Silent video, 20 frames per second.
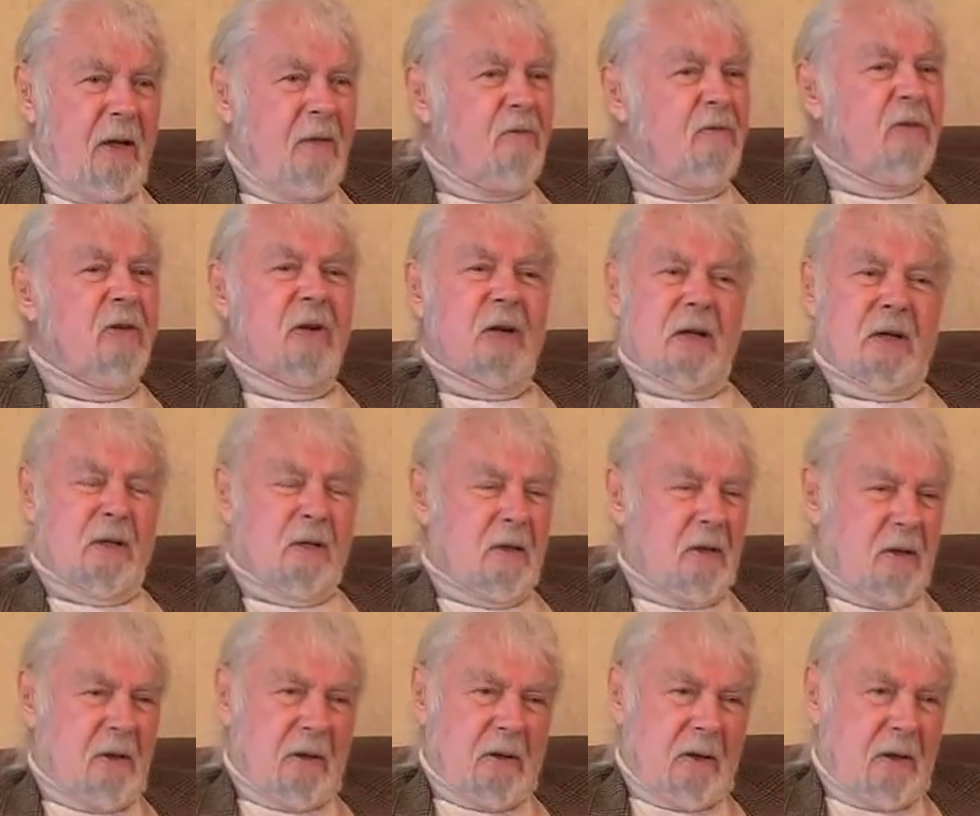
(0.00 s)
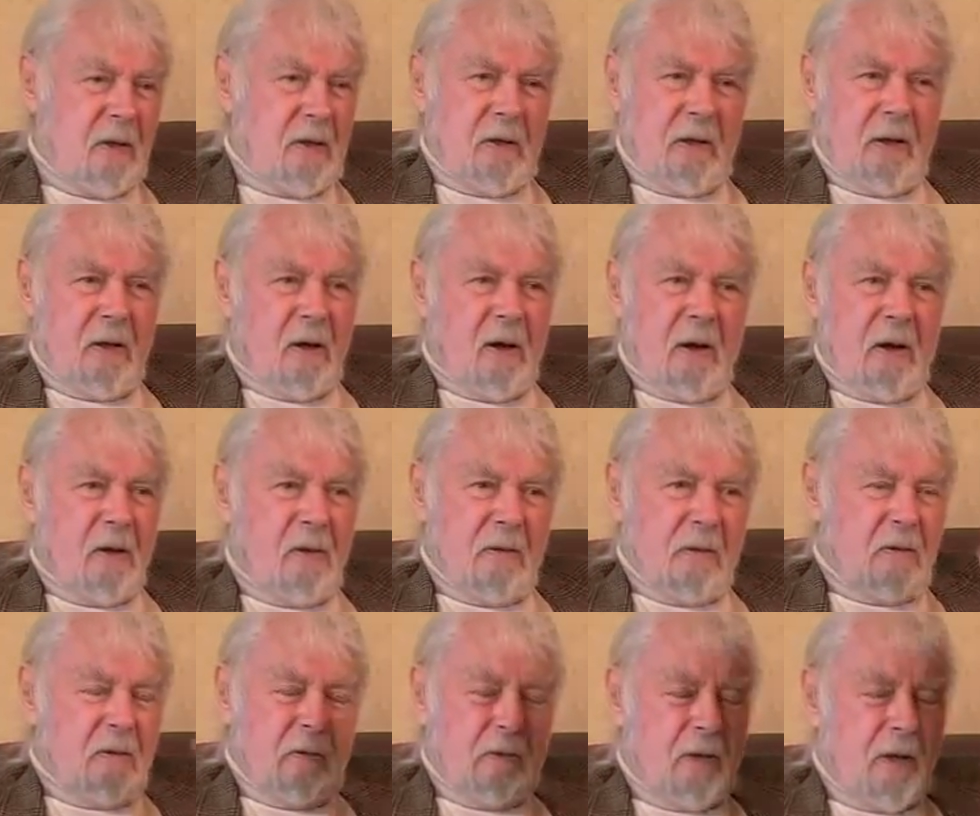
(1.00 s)
Infinite in our
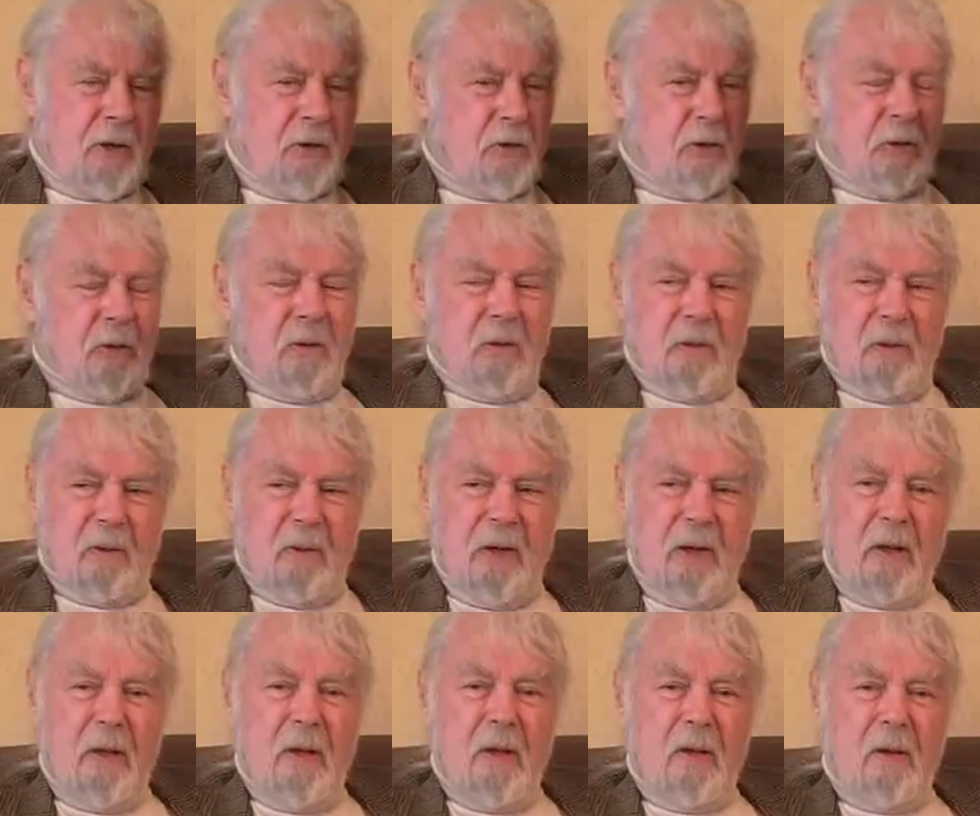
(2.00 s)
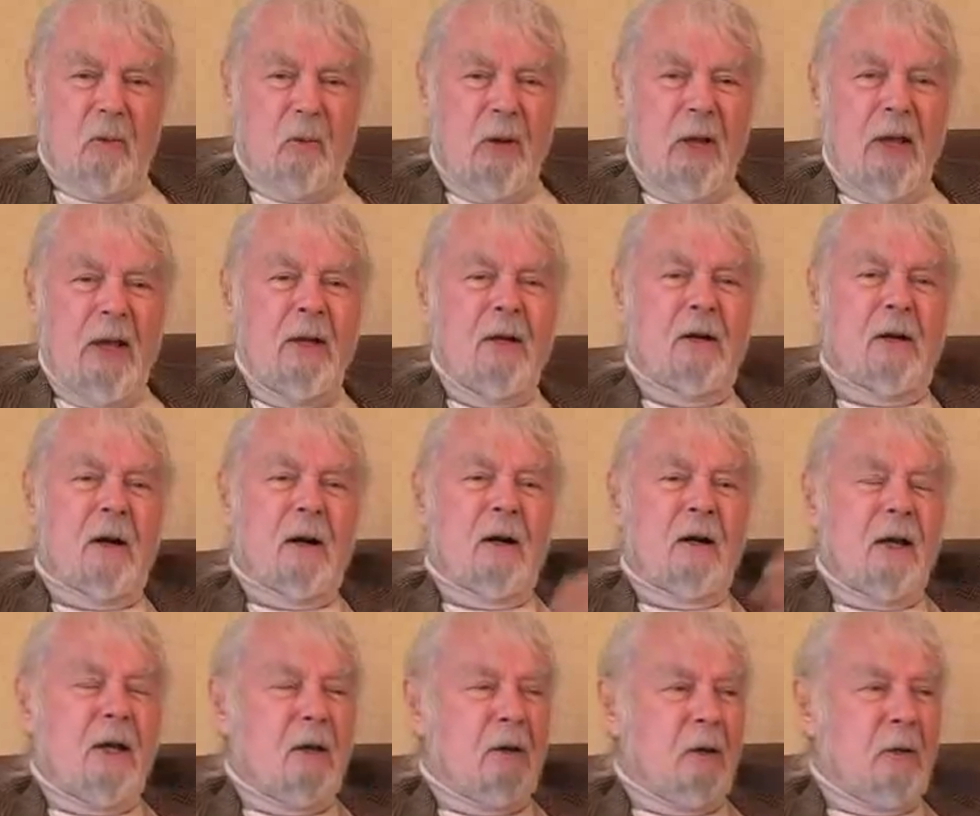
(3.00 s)
nature. We
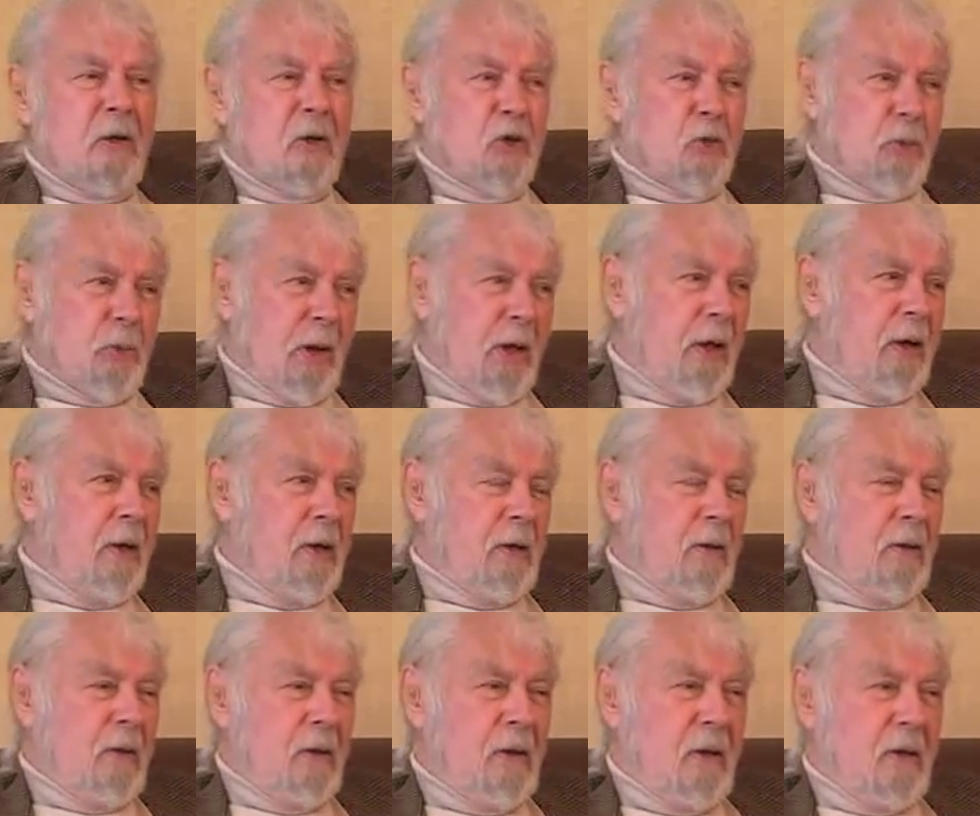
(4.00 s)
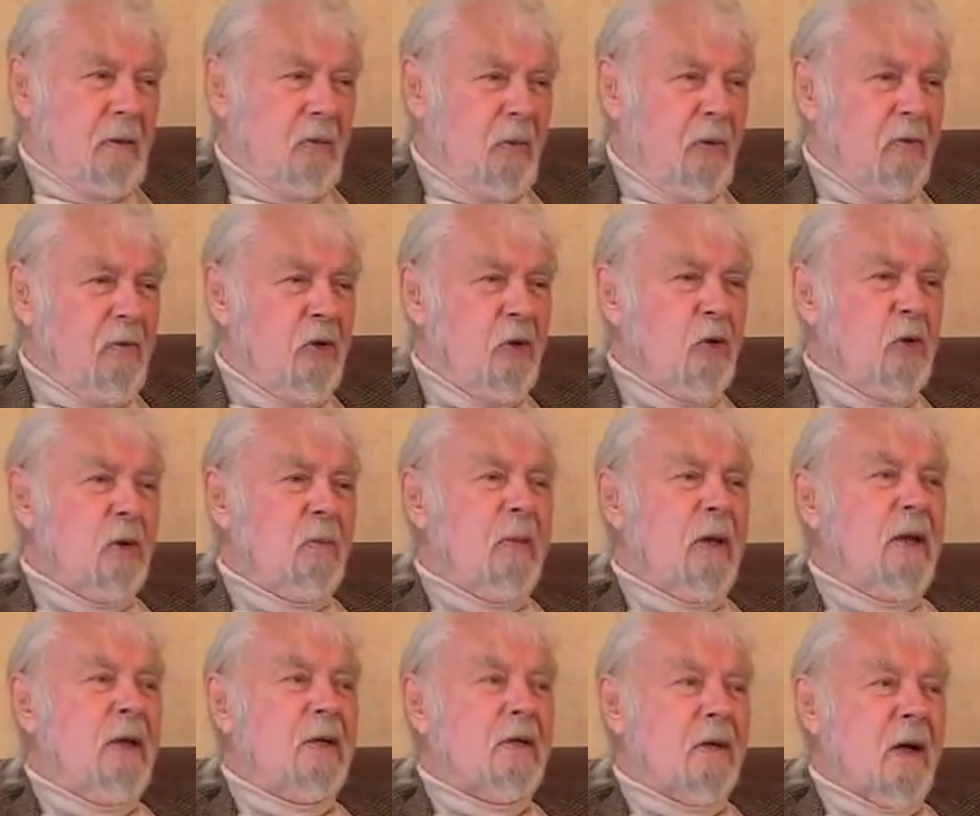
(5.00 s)
incarnate on this planet. We do it
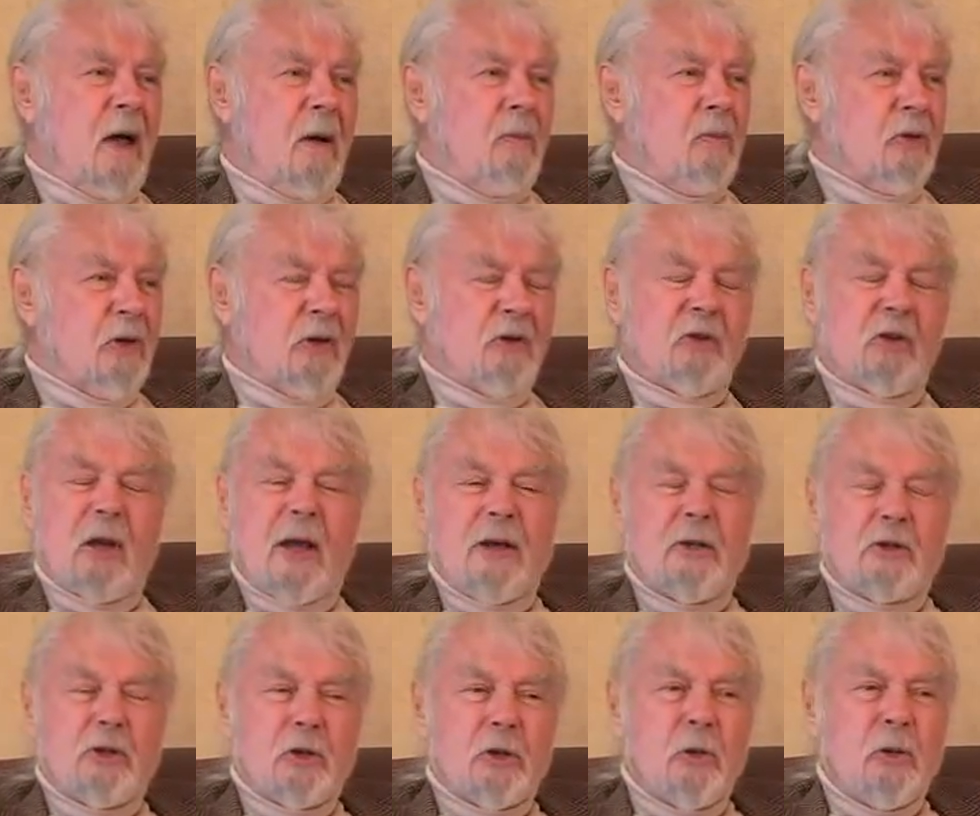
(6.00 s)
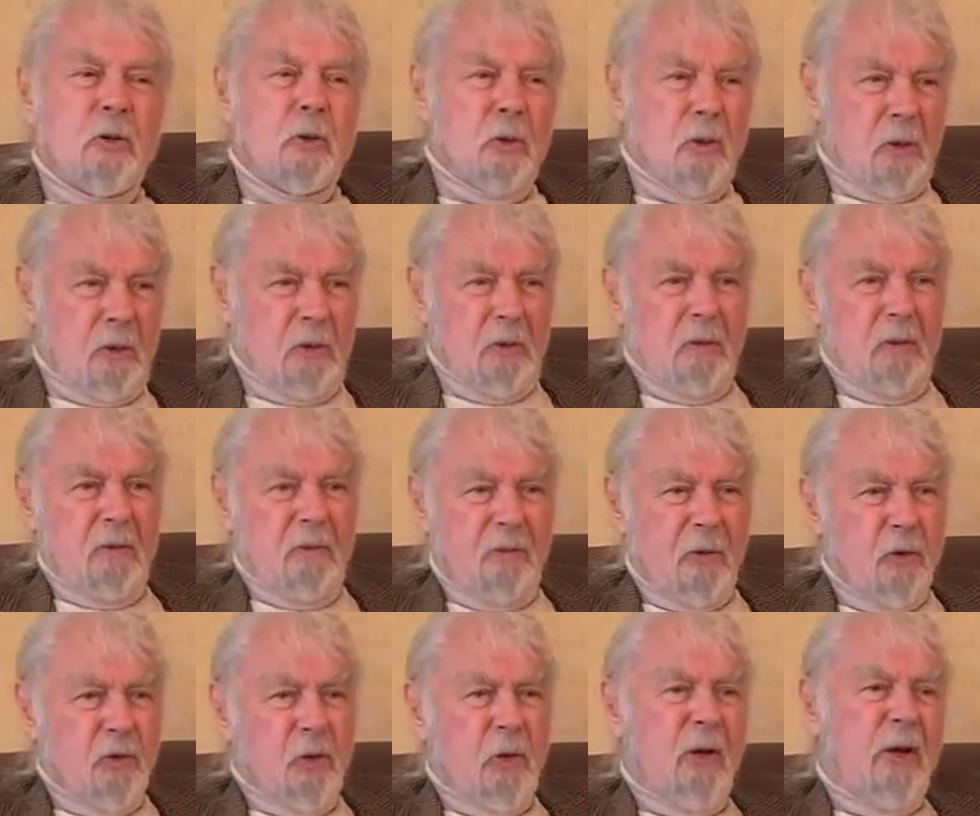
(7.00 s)
many times. It's like school,
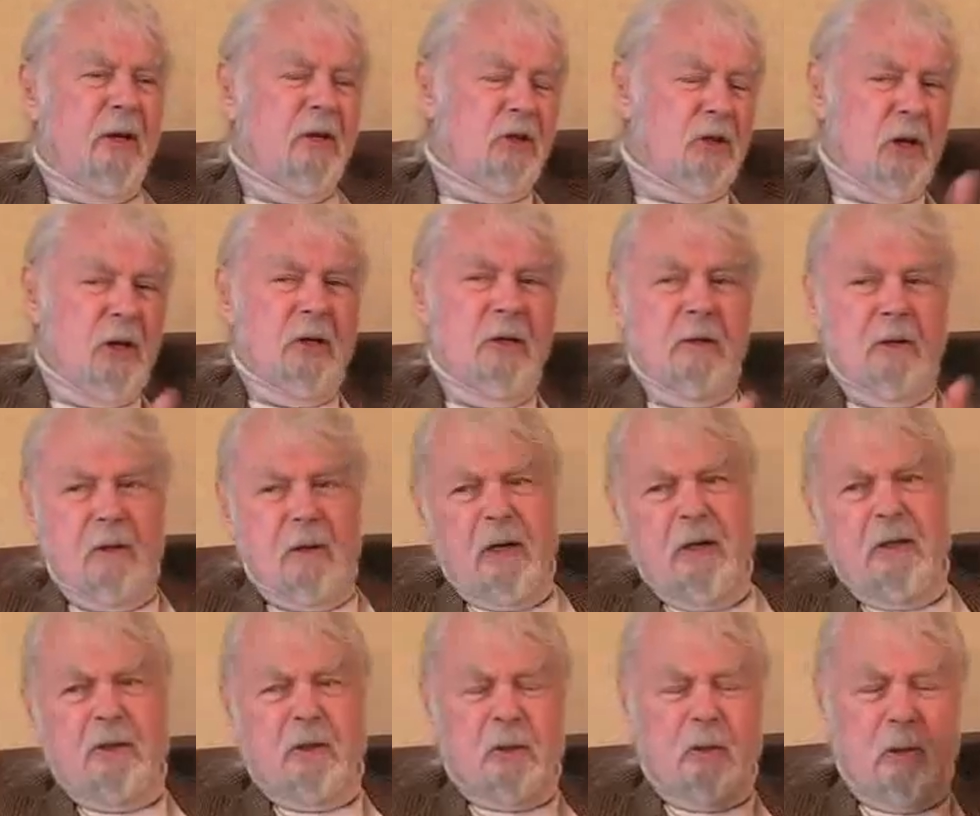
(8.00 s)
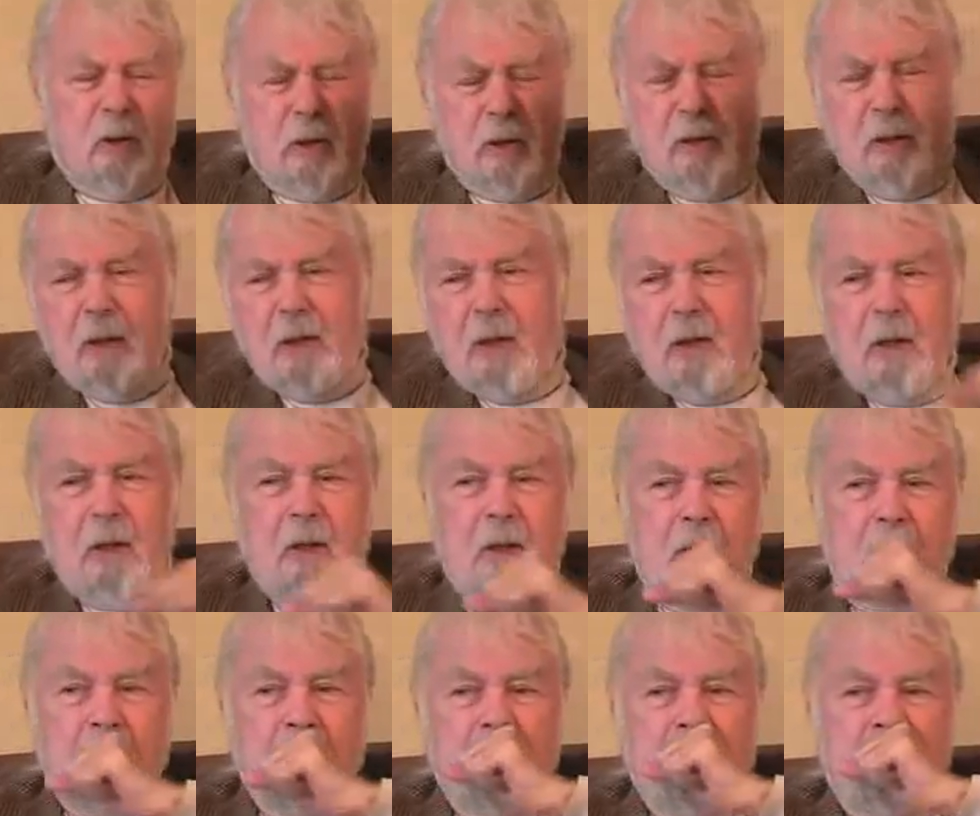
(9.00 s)
first grade, second grade, so
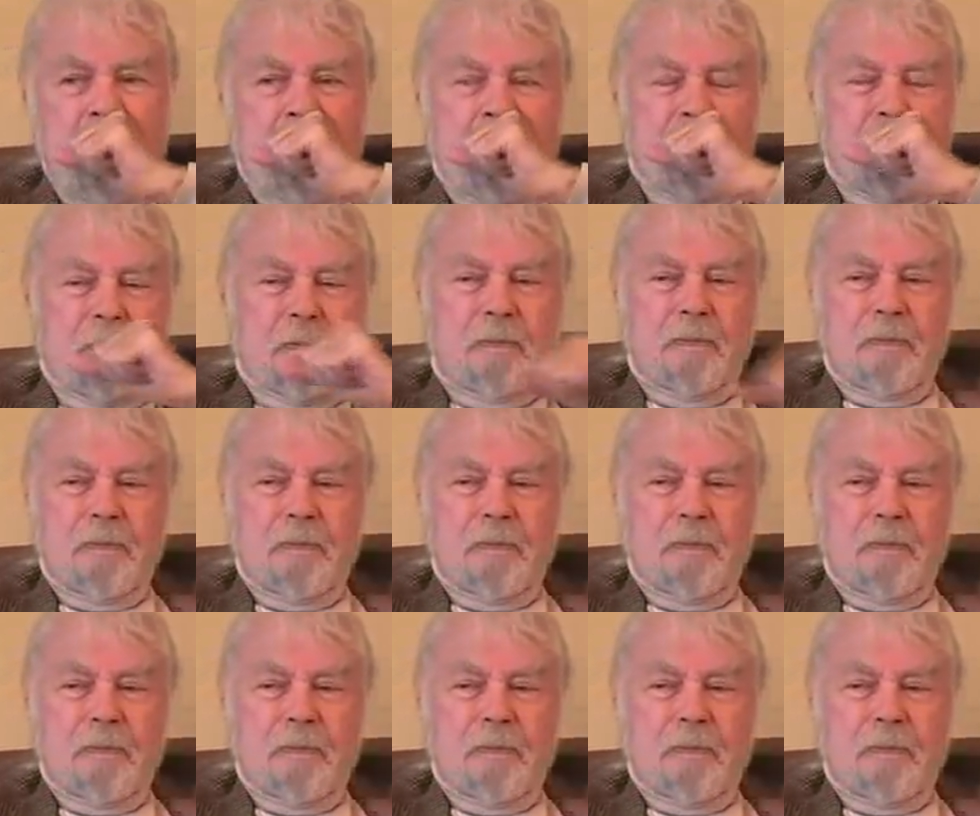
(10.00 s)
on.